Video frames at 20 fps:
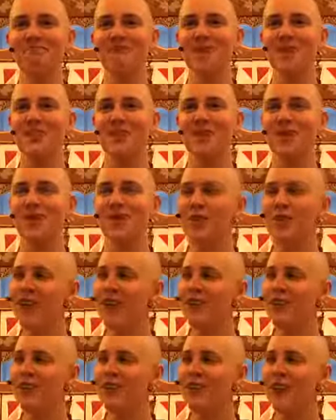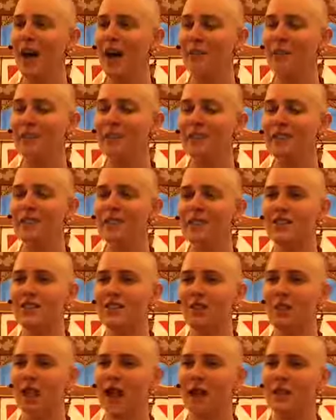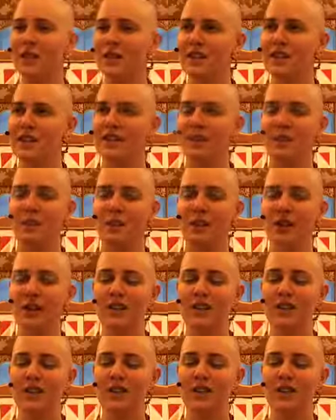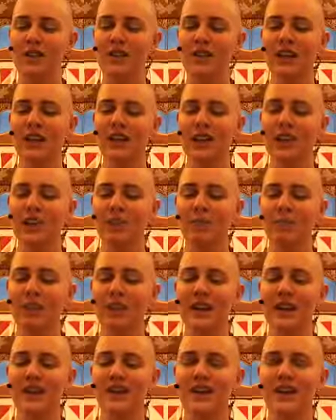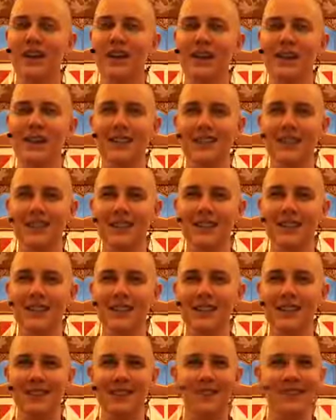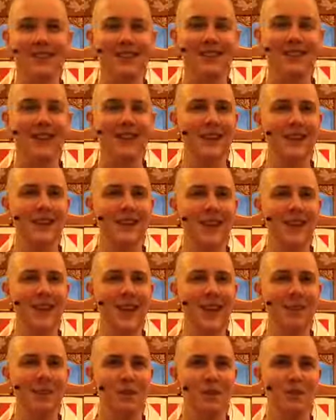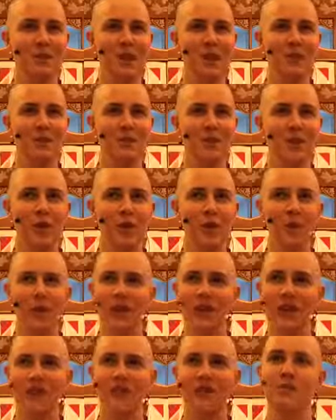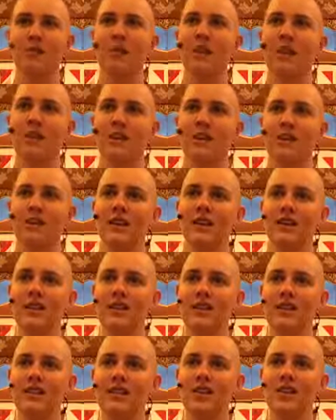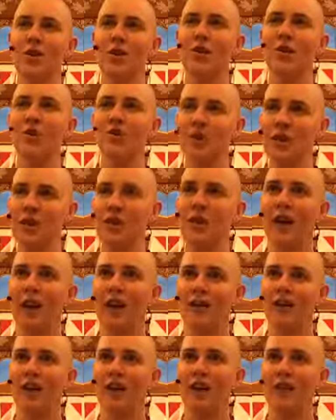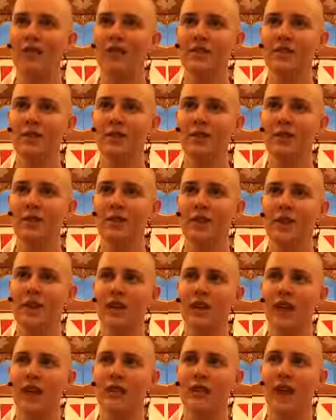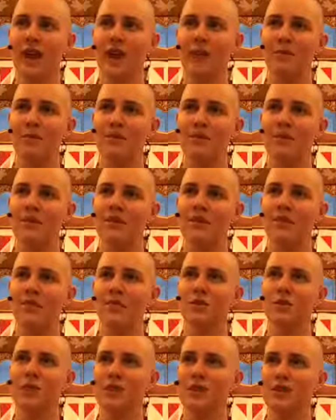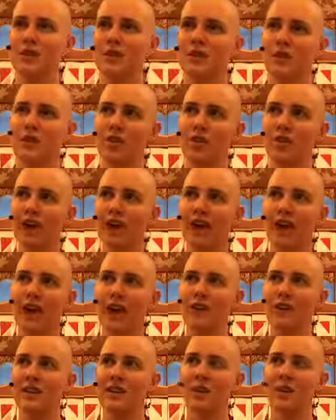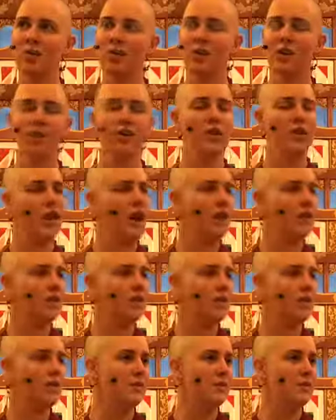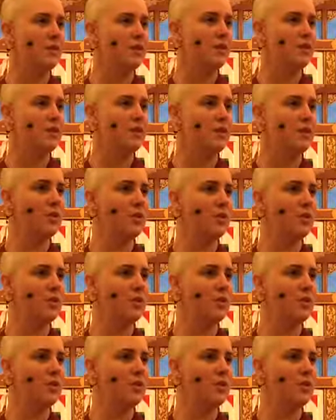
so we've had enough happiness to know happiness is possible, but it's not consistent and it's not stable, and we want it to be. So, we have enough suffering and enough happiness to really look at what are the causes of these two.